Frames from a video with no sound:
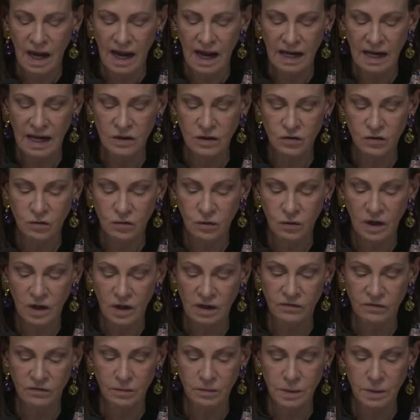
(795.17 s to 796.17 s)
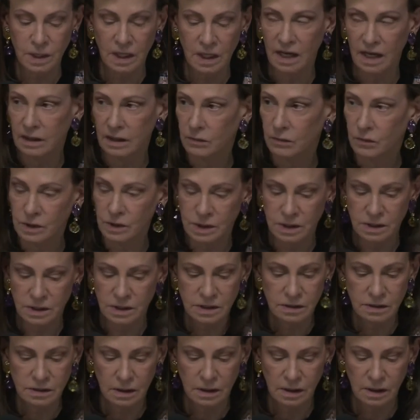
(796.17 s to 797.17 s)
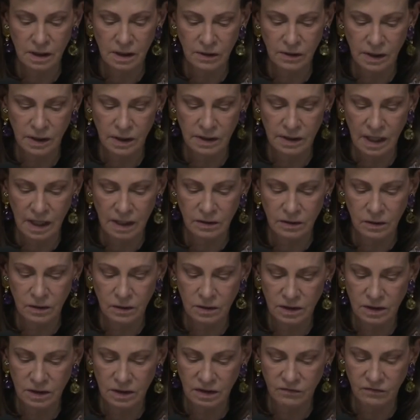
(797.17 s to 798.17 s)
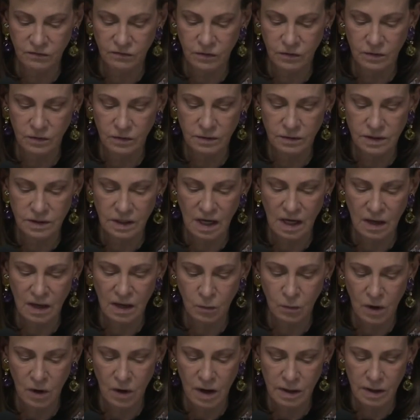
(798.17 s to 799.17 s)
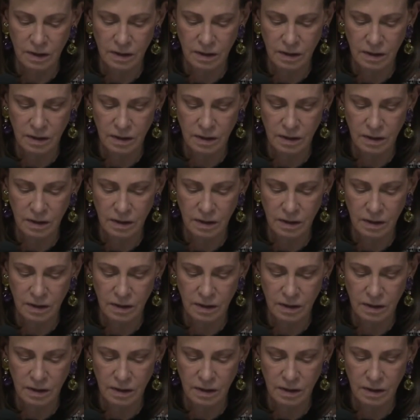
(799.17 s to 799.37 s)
and trade from China, which is clearly not a good thing for Taiwan.